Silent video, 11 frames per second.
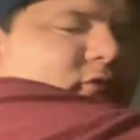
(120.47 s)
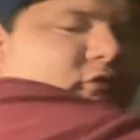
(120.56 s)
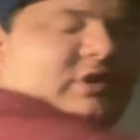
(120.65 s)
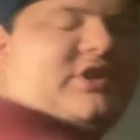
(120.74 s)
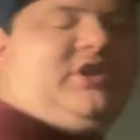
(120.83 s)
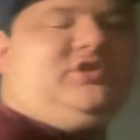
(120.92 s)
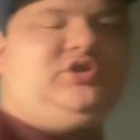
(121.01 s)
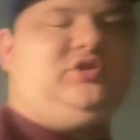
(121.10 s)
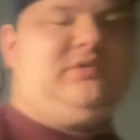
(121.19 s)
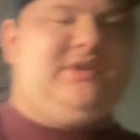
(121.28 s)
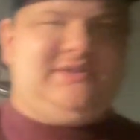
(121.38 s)

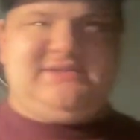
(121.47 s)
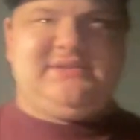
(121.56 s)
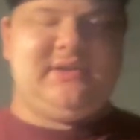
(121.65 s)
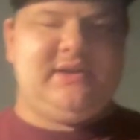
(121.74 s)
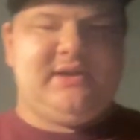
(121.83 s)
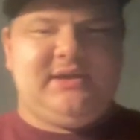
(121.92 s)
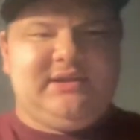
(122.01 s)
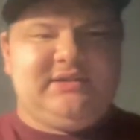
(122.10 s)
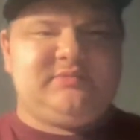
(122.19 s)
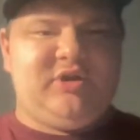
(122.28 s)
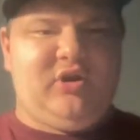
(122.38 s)
reissue because
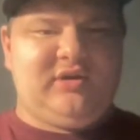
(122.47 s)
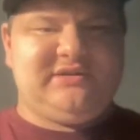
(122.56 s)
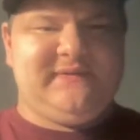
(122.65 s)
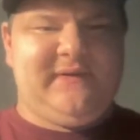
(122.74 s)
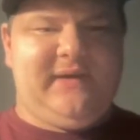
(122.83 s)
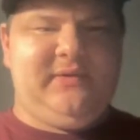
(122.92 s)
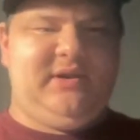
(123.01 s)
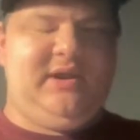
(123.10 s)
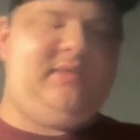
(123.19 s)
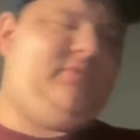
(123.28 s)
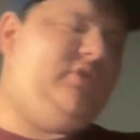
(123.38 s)
it's pretty hard to find their
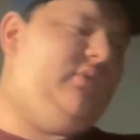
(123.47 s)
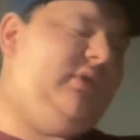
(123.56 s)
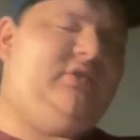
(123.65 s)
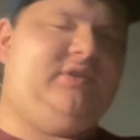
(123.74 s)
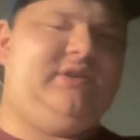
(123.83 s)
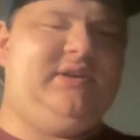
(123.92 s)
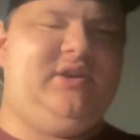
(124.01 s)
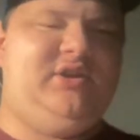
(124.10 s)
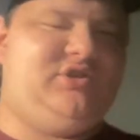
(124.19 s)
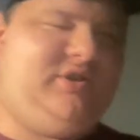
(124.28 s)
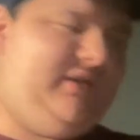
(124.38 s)
debut in good
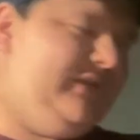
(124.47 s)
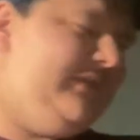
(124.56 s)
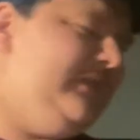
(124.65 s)
condition.